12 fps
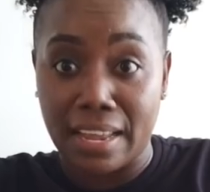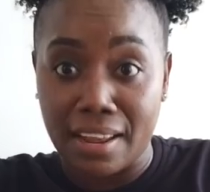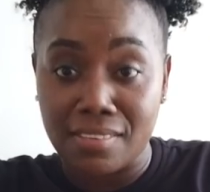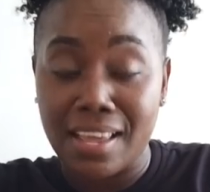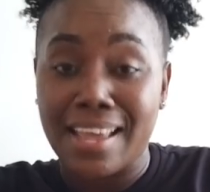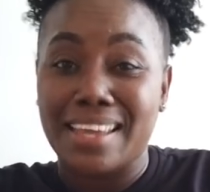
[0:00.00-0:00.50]

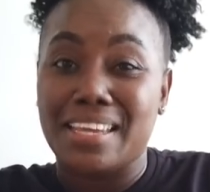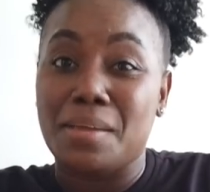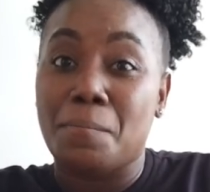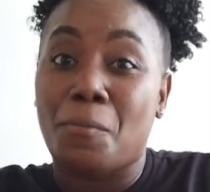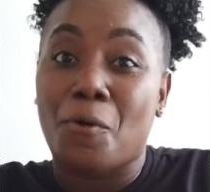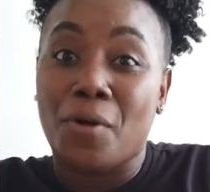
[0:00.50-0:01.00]
her
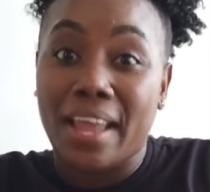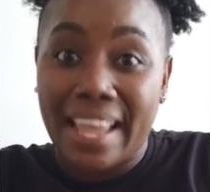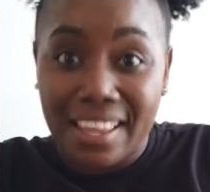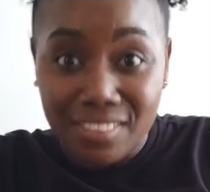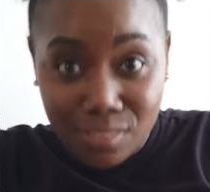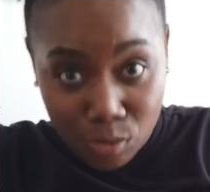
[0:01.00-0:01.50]
situation
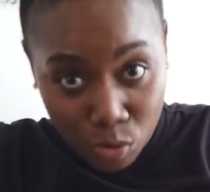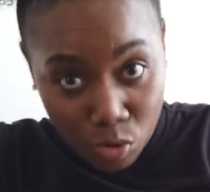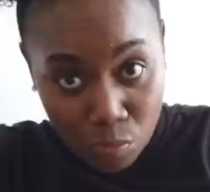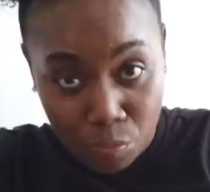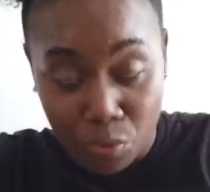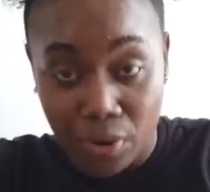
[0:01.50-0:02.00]
here in the
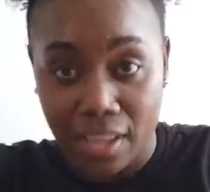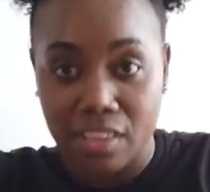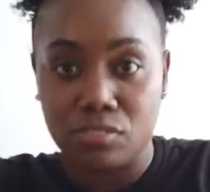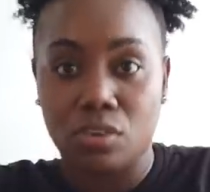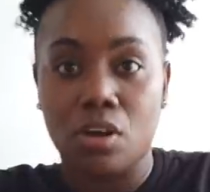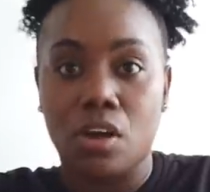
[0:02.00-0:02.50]
country.
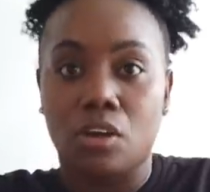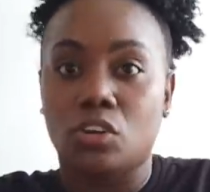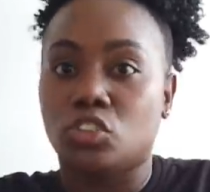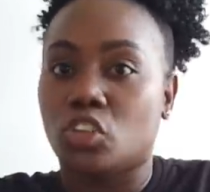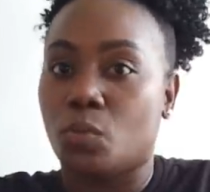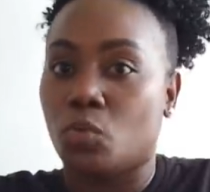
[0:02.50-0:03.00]
Uh,
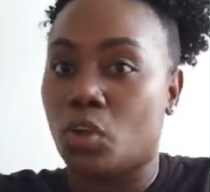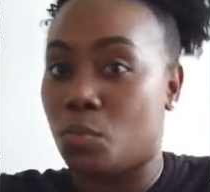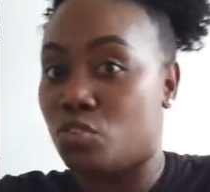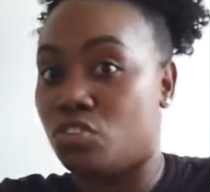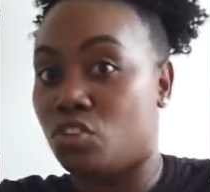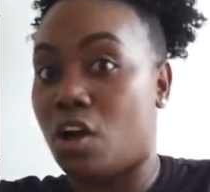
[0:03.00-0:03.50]

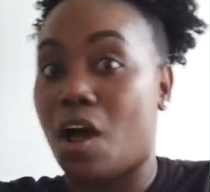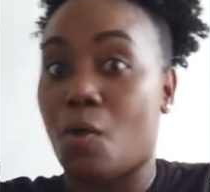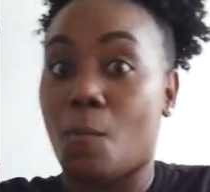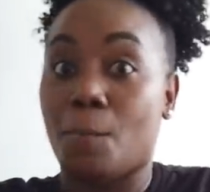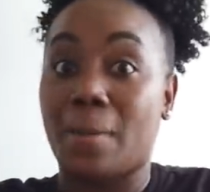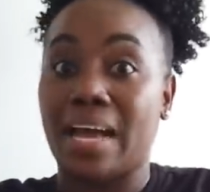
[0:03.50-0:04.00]
uh, the
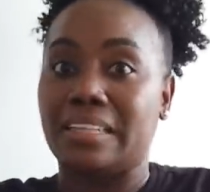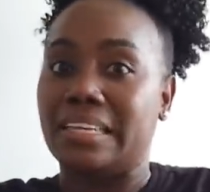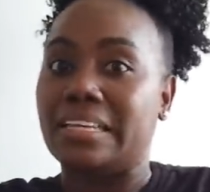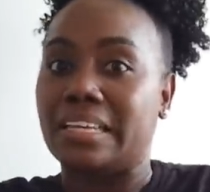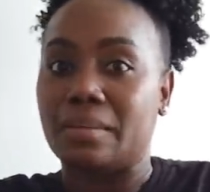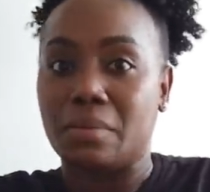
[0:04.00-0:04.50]
challenges
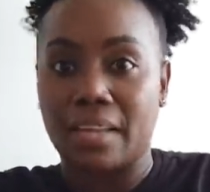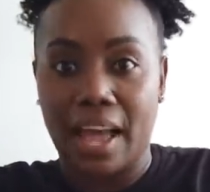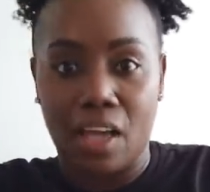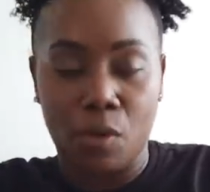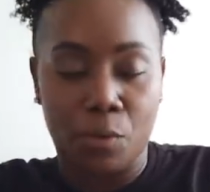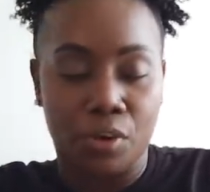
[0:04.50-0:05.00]
she
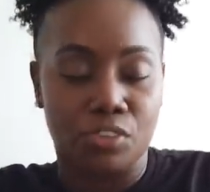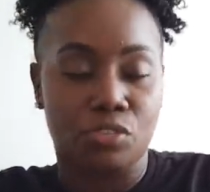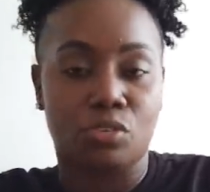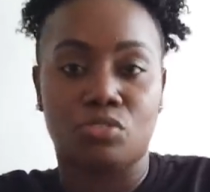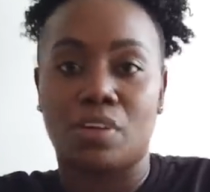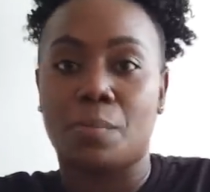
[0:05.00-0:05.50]
might have
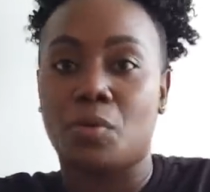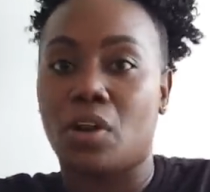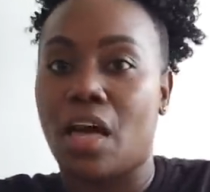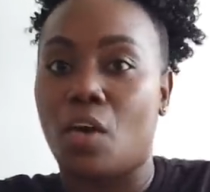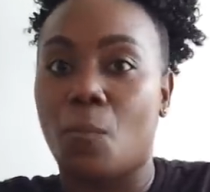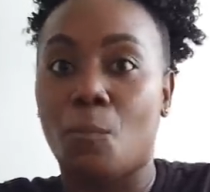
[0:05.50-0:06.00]
to
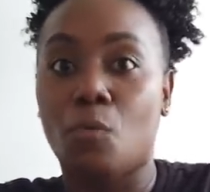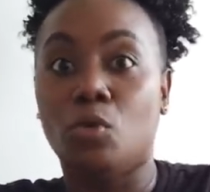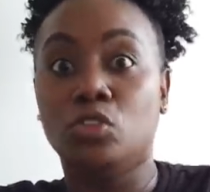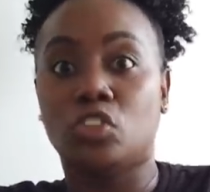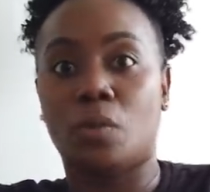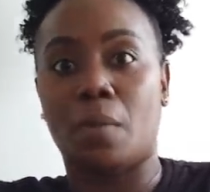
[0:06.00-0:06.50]
partake,
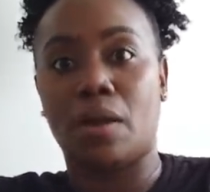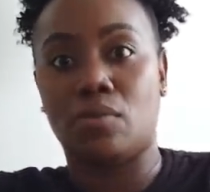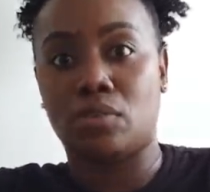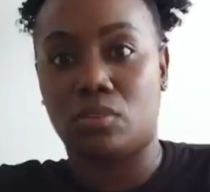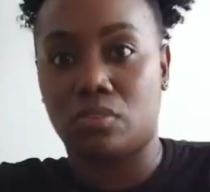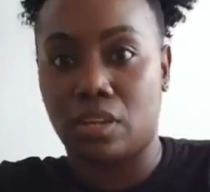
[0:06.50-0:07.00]
just
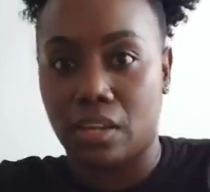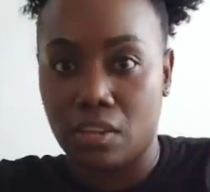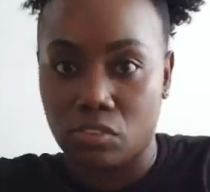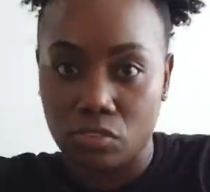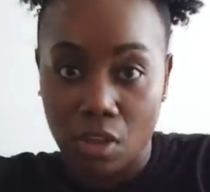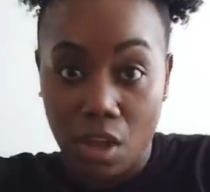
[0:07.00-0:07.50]
being who she
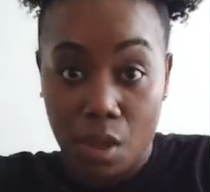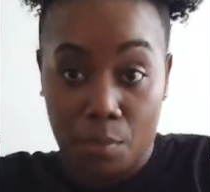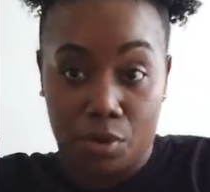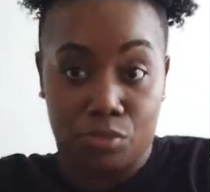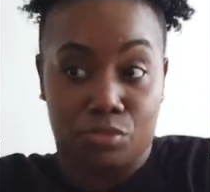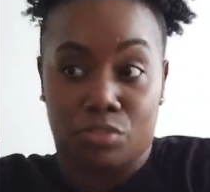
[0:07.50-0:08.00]
is.
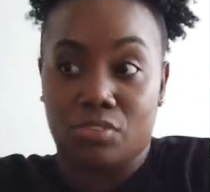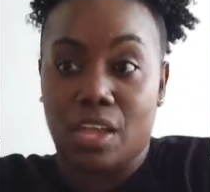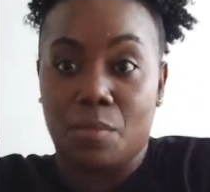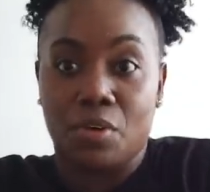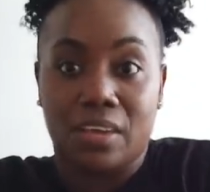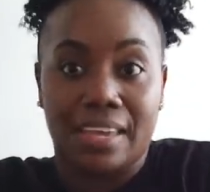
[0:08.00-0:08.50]
All
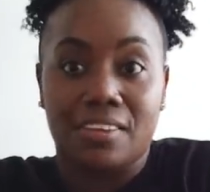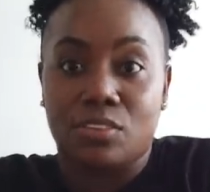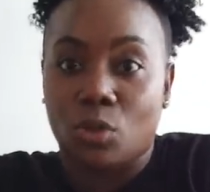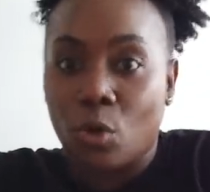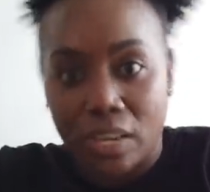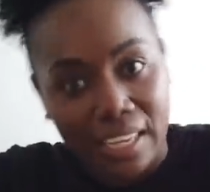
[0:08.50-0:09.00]
right, so I
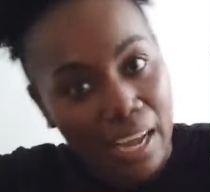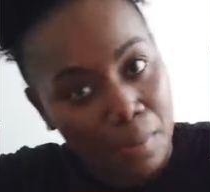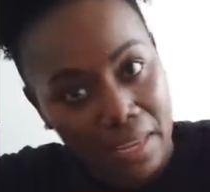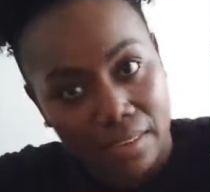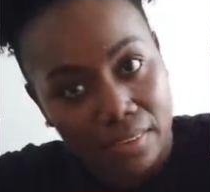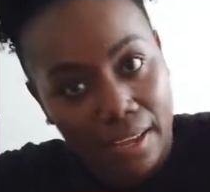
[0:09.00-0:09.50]
think that's gonna be
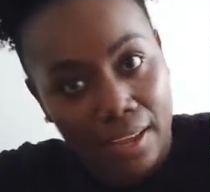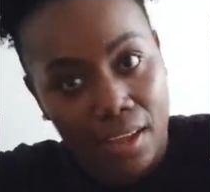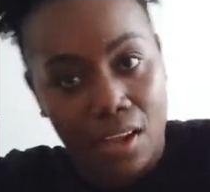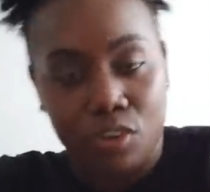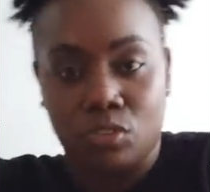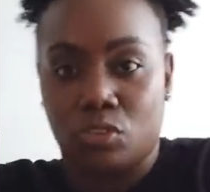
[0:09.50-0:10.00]
dope for a
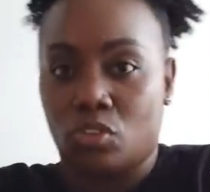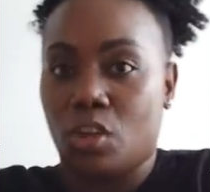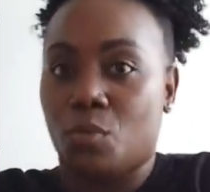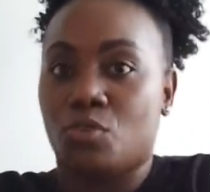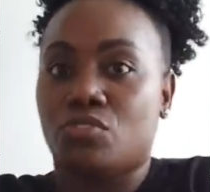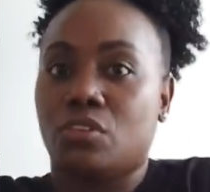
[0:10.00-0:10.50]
lot of you
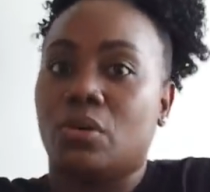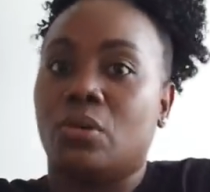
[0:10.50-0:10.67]
guys to